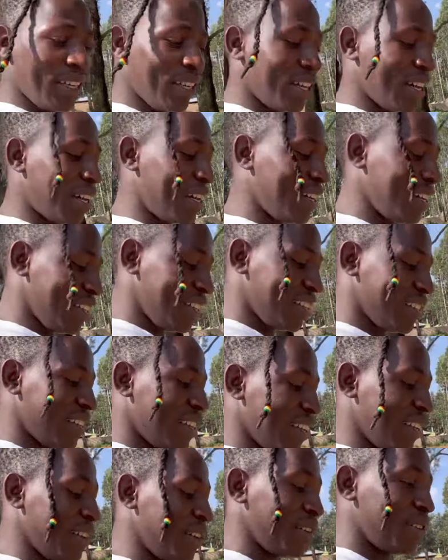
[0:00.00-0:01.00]
guys,
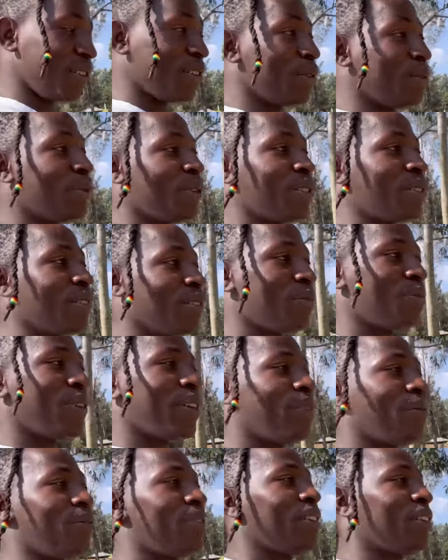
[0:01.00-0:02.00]
almost on my
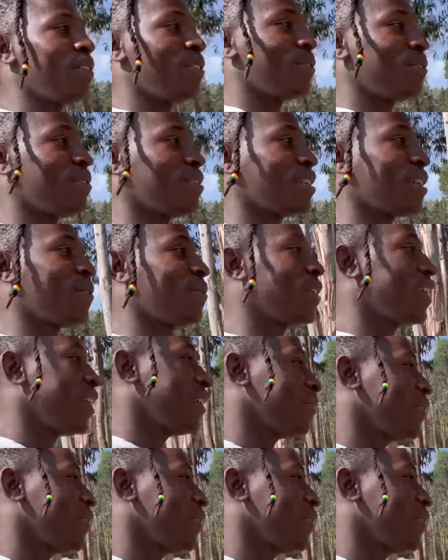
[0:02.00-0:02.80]
videos, I really